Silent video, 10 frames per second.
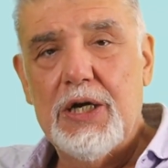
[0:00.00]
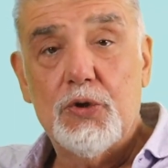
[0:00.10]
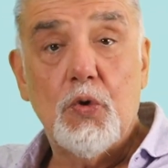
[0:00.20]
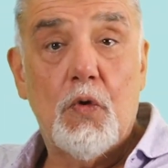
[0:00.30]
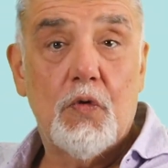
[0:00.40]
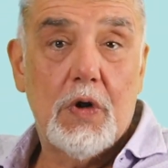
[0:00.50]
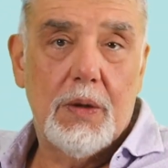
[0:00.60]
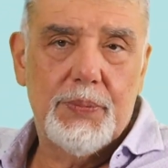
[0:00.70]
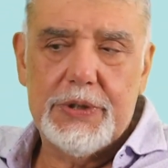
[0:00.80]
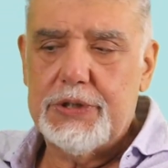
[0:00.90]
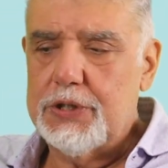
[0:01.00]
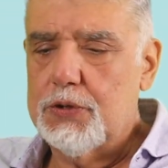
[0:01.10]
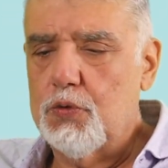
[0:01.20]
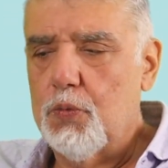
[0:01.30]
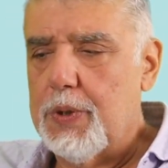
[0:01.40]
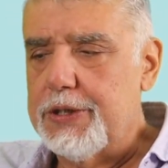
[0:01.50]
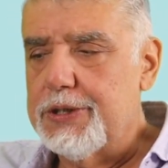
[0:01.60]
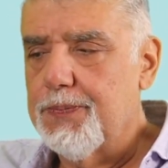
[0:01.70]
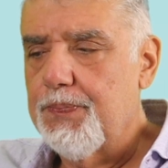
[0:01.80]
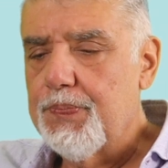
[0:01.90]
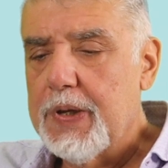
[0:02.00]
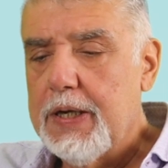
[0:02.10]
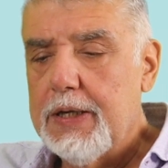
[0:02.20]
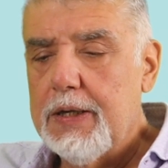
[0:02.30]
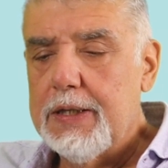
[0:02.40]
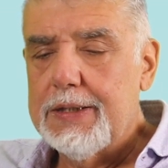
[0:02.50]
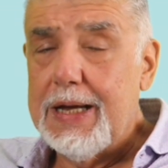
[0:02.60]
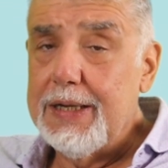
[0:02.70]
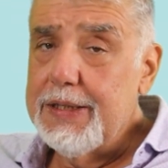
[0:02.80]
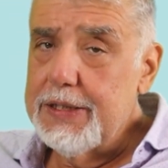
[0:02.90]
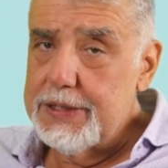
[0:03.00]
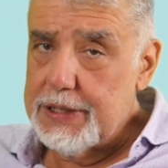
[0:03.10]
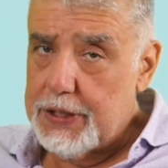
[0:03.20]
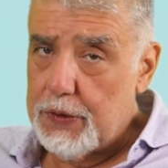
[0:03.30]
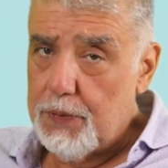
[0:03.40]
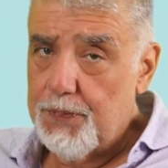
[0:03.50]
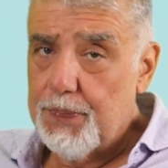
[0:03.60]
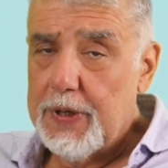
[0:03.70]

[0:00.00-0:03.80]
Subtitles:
the overall picture too much. 10 years ago,